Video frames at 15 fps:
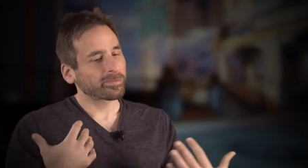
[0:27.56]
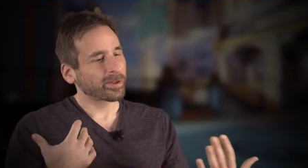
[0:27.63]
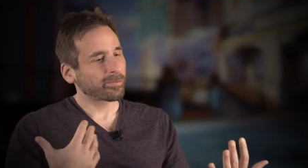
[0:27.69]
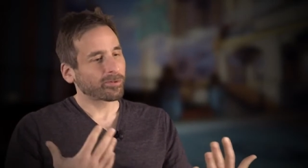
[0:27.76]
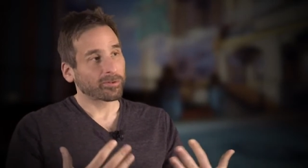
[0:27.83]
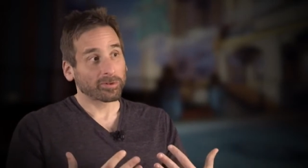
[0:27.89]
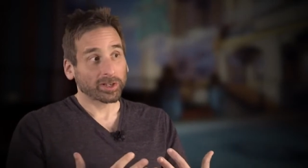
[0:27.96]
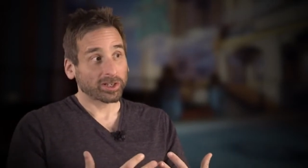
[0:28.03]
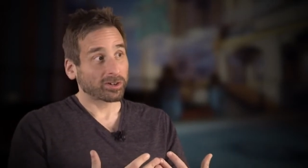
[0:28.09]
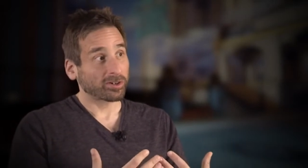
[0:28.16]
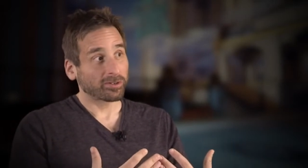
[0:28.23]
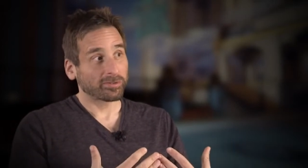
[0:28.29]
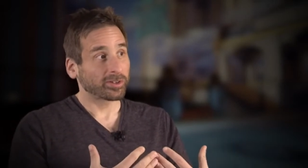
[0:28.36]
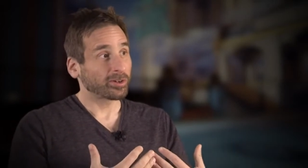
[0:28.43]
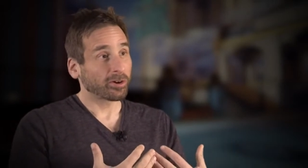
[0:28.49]
people like,
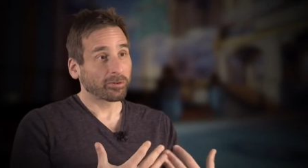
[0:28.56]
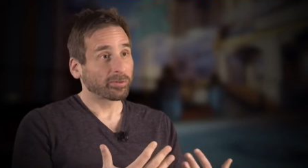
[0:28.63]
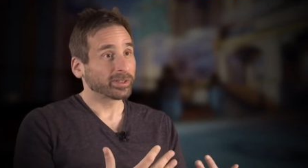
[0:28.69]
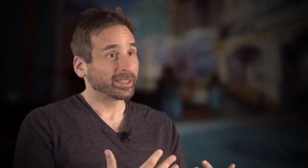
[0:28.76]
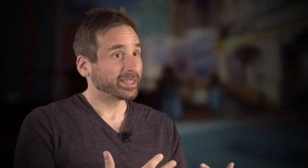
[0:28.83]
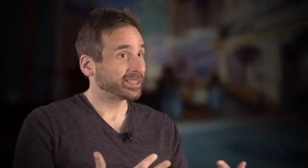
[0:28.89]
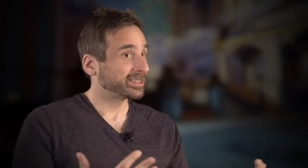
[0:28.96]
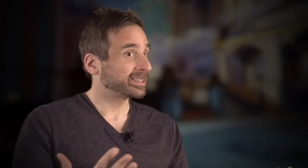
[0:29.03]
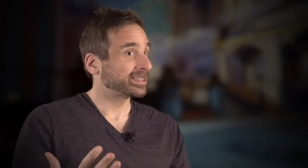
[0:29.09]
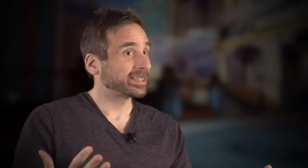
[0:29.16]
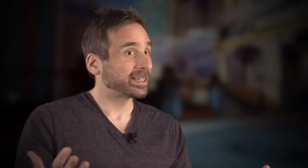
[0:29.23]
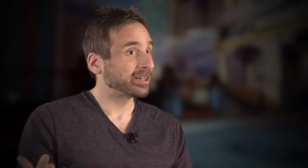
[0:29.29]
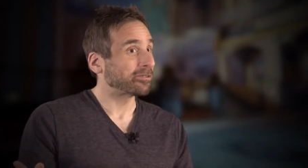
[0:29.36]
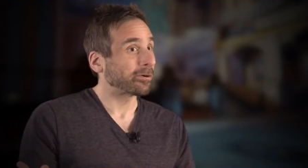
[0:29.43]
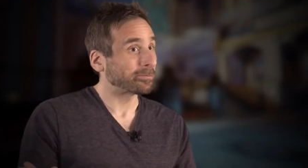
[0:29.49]
oh, you know, are you religious? They
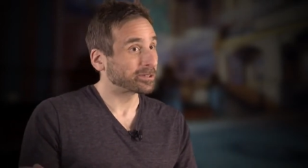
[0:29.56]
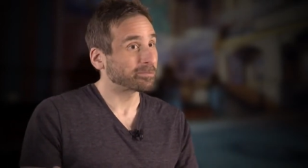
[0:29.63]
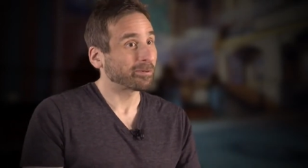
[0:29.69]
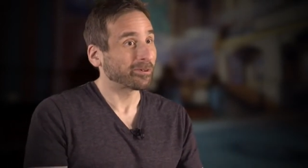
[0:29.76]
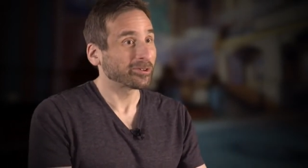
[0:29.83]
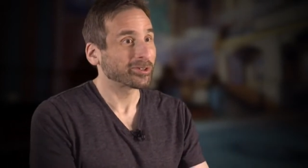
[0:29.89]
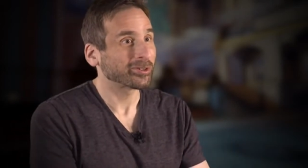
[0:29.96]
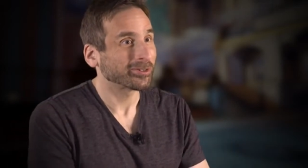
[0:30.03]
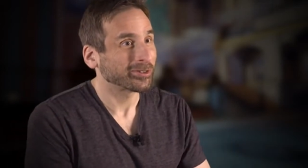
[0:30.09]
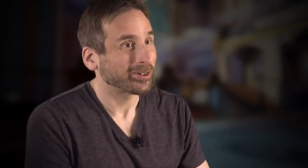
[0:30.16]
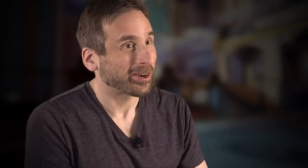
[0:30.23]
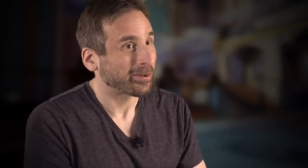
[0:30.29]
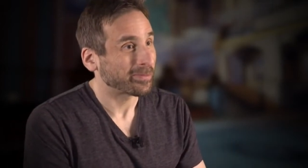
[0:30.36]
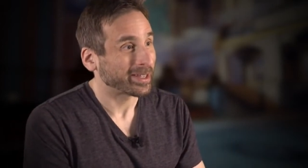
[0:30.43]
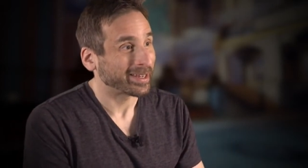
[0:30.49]
say, no, I'm spiritual.
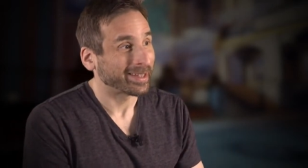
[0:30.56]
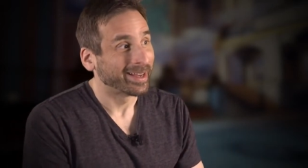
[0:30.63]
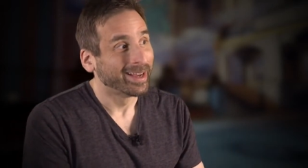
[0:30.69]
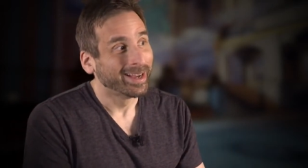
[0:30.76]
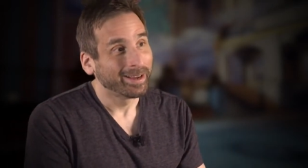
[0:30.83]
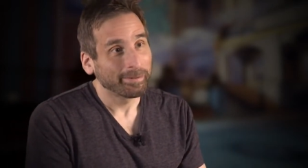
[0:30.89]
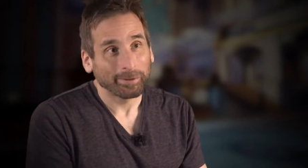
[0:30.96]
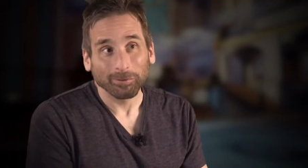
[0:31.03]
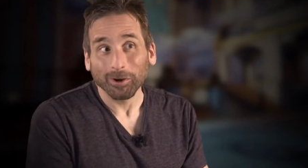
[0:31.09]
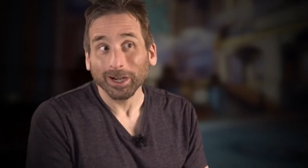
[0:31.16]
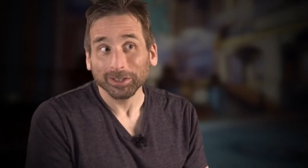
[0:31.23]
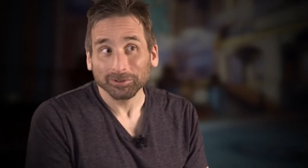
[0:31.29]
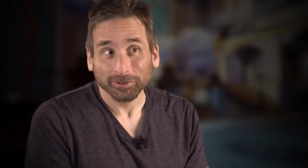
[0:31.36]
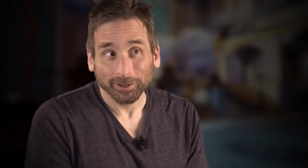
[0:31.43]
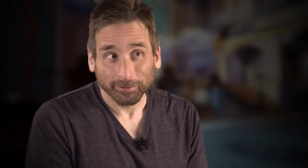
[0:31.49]
No, I mean, people
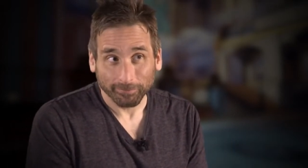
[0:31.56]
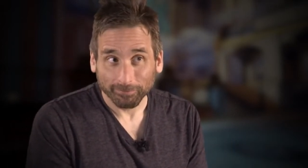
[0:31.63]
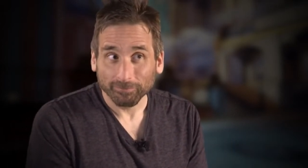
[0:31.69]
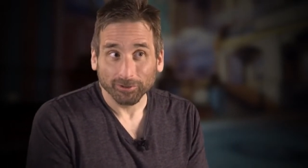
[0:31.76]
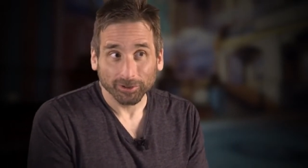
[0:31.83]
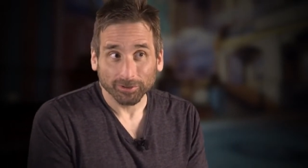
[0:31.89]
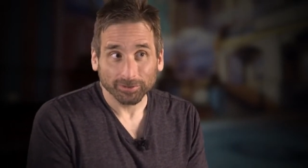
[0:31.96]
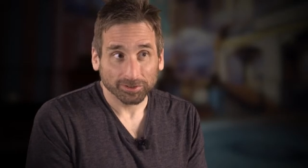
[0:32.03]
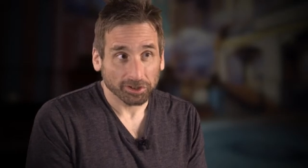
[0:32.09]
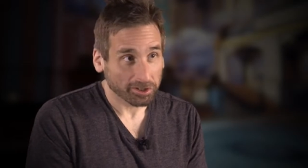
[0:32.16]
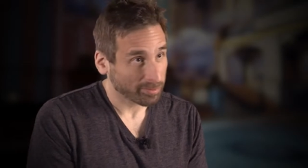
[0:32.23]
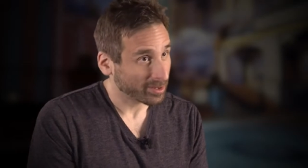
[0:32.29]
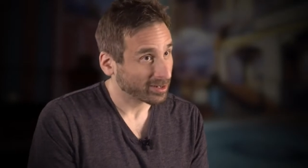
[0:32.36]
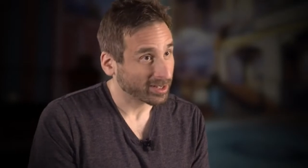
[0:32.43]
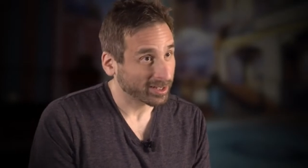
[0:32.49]
actually were
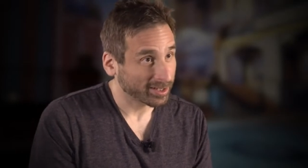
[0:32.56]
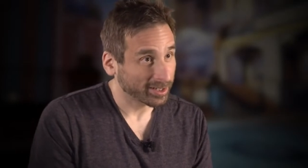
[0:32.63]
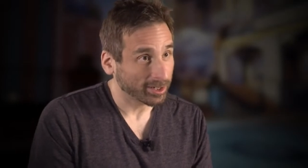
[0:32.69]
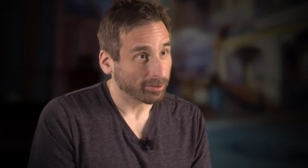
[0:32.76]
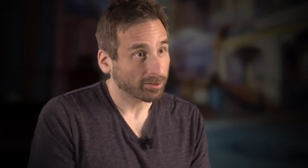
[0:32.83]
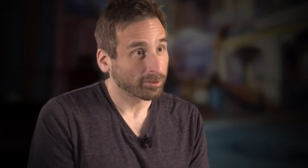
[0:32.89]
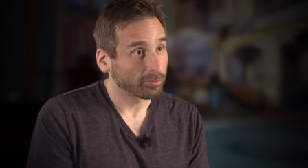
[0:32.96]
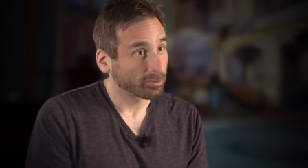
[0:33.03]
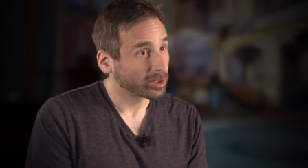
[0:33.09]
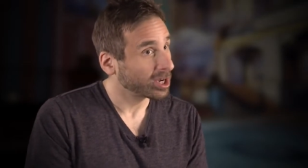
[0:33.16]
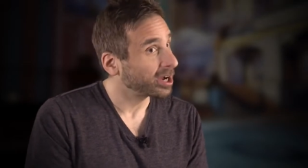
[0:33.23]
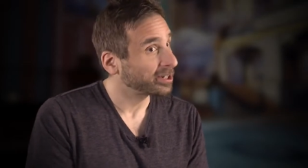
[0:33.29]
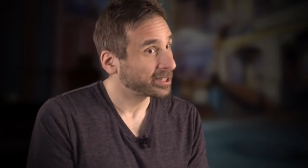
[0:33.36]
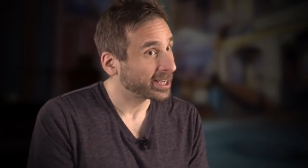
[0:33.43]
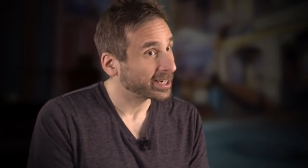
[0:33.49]
talking about, you know,
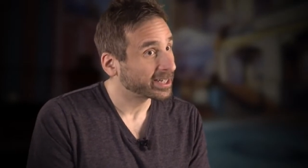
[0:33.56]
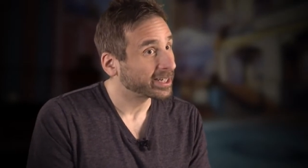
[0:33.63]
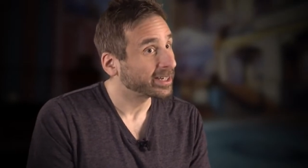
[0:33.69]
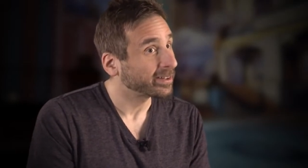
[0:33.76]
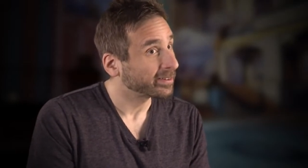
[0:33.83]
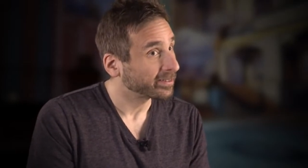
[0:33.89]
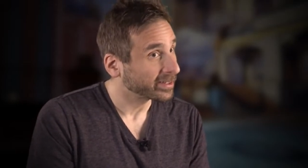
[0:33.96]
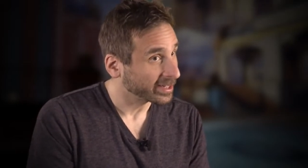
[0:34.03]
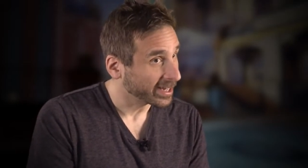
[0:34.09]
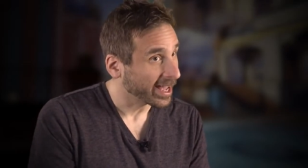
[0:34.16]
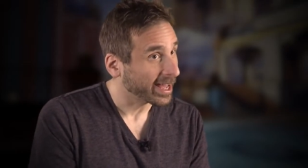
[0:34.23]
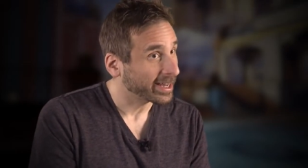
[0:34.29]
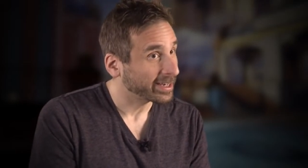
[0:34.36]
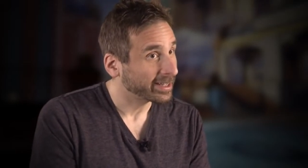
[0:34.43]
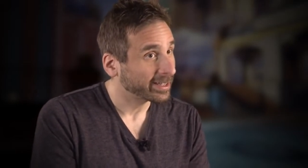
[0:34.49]
contacting the
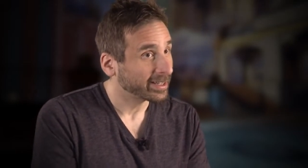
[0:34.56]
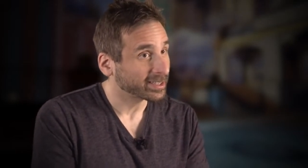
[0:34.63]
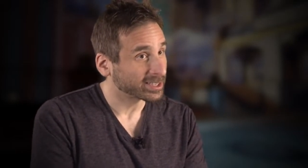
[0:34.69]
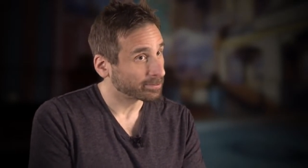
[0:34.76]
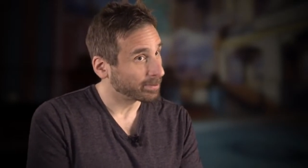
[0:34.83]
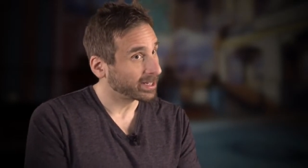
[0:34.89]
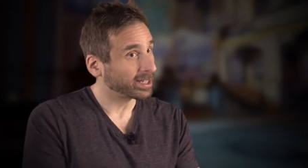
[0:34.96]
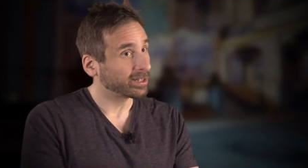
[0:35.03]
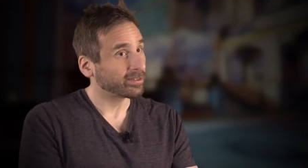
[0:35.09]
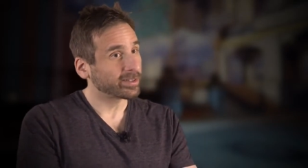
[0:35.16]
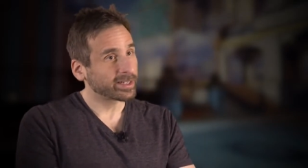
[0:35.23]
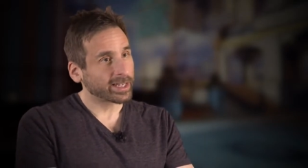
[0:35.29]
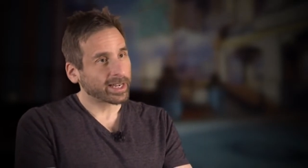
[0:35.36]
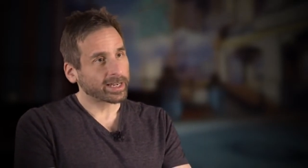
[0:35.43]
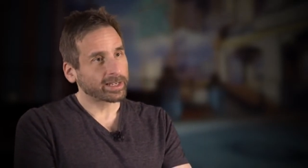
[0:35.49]
dead and speaking to
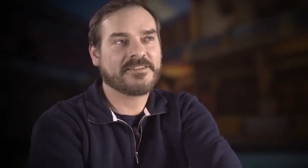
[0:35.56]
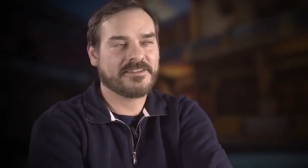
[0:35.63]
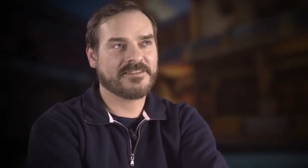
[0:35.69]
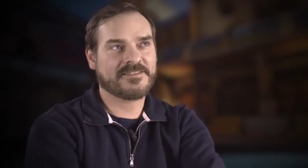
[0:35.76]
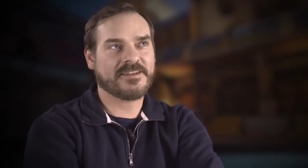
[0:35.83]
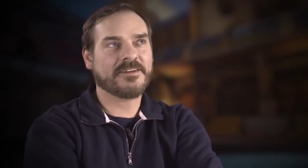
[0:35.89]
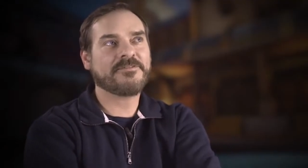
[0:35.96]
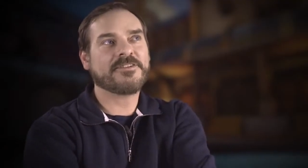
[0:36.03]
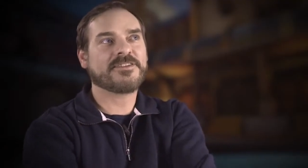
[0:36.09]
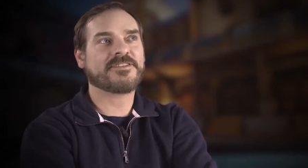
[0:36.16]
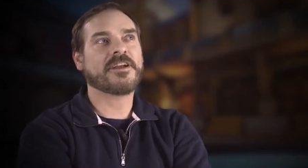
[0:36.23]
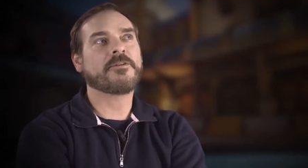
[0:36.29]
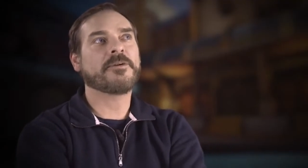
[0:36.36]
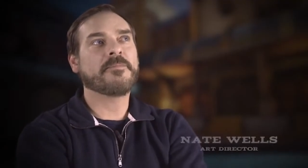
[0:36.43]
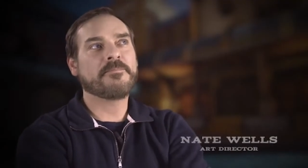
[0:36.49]
the dead. The design for the
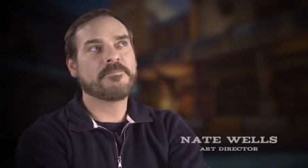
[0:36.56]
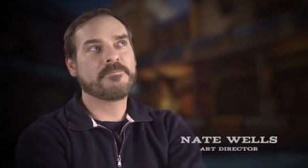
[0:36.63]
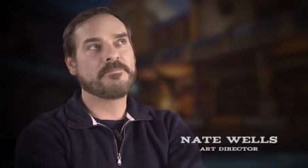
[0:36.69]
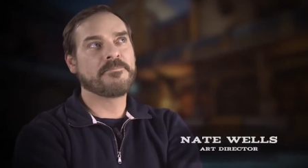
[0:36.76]
Siren